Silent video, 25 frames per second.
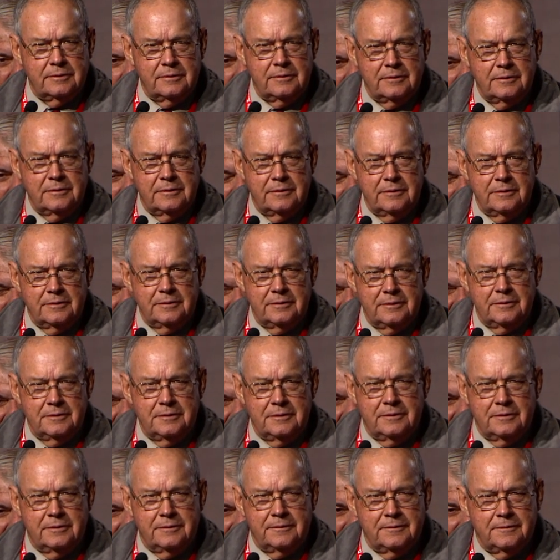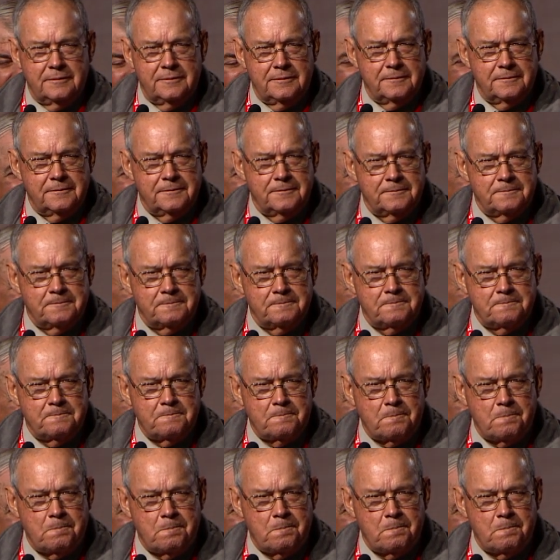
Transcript: No one is speaking in this clip.